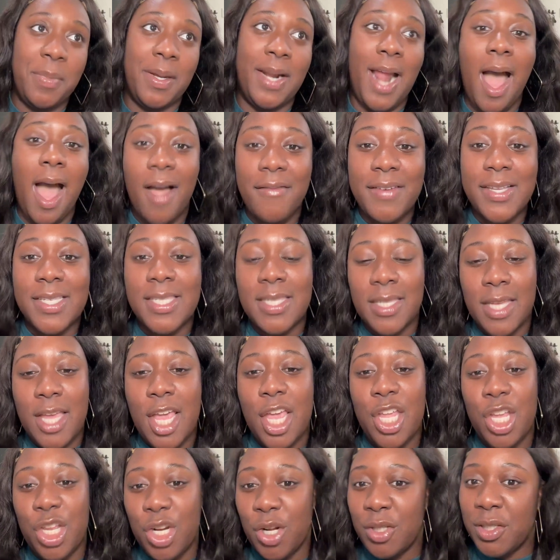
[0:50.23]
But
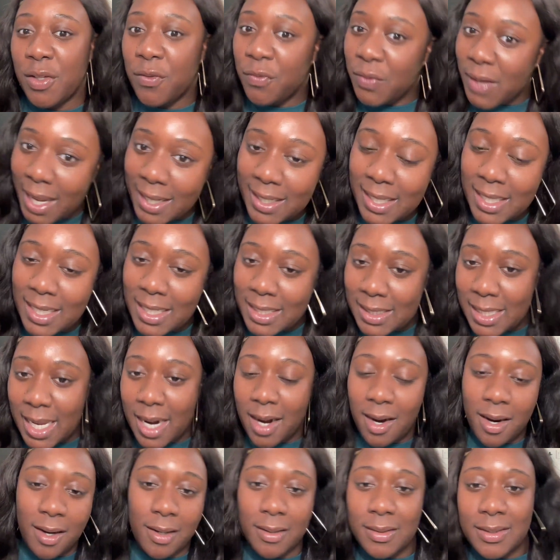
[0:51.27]
obviously, you know, the flight getting
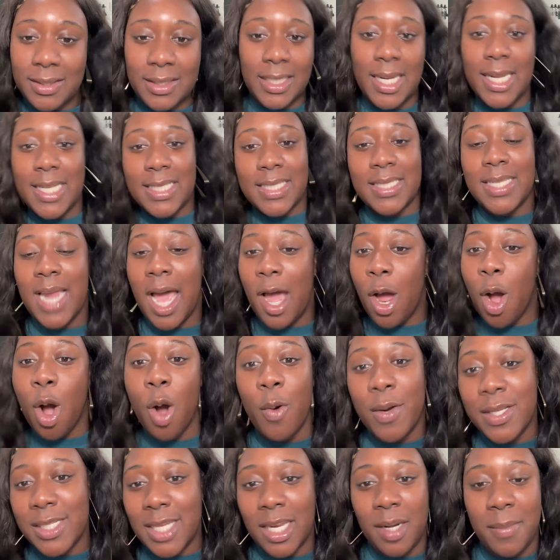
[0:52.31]
there is not
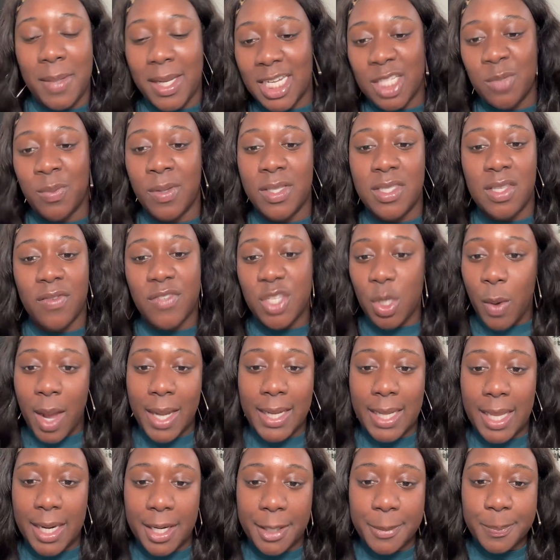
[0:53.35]
always going to be inexpensive. So I
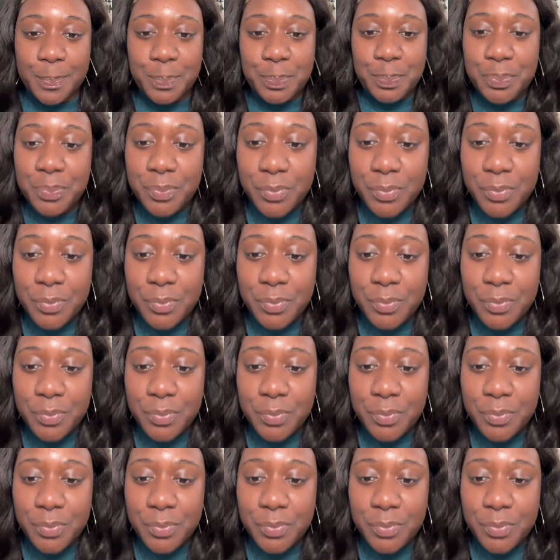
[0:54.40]
get it.